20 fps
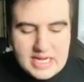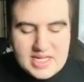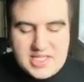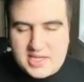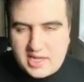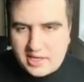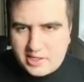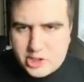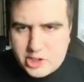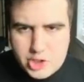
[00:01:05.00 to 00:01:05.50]
it's
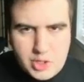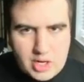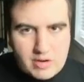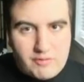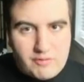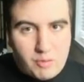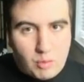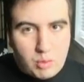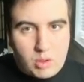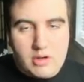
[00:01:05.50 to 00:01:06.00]
kind of
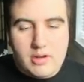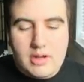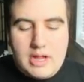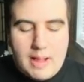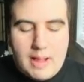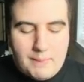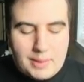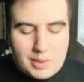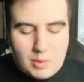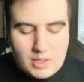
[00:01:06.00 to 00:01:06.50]
straightforward,
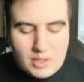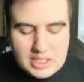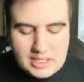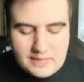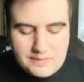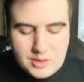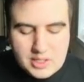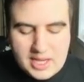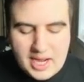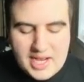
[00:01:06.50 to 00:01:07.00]
but I want to give
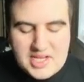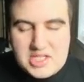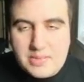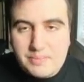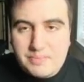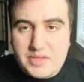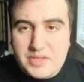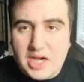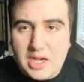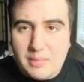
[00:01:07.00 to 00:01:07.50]
you guys
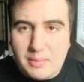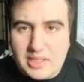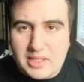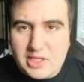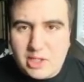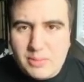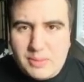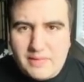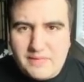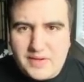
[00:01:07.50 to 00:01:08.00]
a
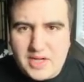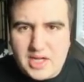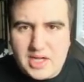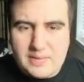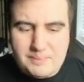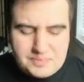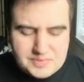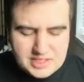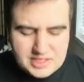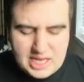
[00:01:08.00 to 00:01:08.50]
little bit of
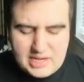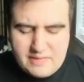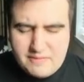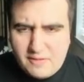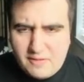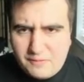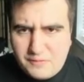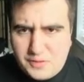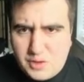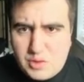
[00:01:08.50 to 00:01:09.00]
a kind of
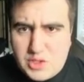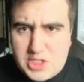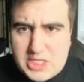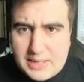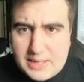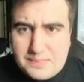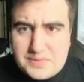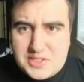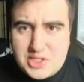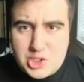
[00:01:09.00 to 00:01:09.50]
a few
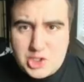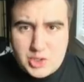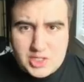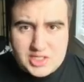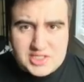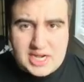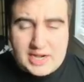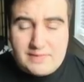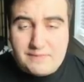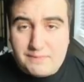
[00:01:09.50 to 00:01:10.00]
tips and
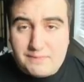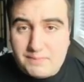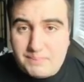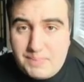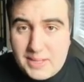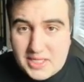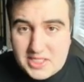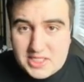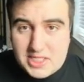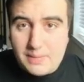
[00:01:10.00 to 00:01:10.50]
tricks that I've
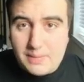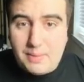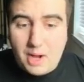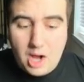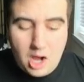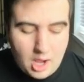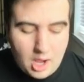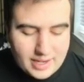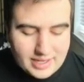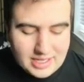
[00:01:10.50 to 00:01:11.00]
picked up
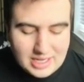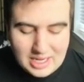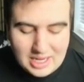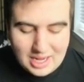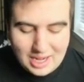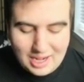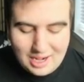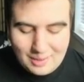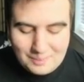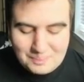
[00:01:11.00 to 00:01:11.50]
on
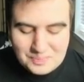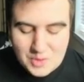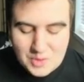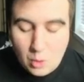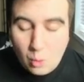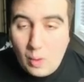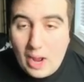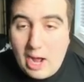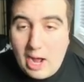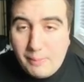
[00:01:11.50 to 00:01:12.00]

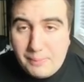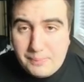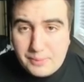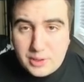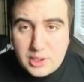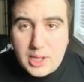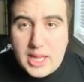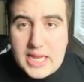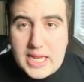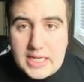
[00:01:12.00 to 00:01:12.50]
while
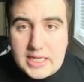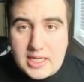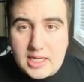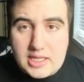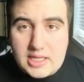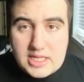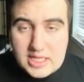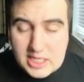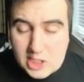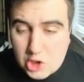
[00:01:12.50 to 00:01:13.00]
playing
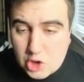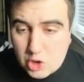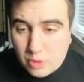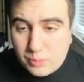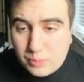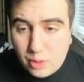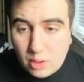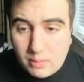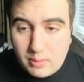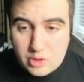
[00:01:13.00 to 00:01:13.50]
the Easter
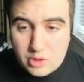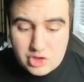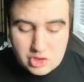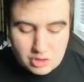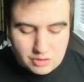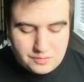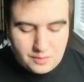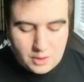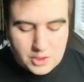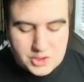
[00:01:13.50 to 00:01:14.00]
promo so
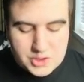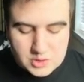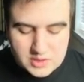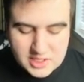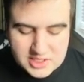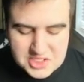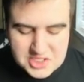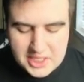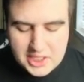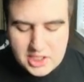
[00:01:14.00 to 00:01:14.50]
far. So
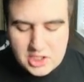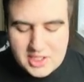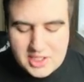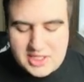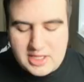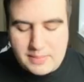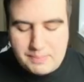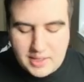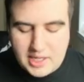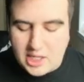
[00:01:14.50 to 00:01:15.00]
let's take a look at
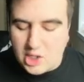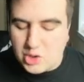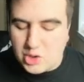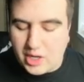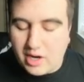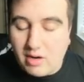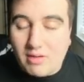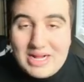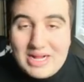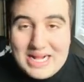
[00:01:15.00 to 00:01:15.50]
the bunny
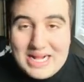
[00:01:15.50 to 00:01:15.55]
trail.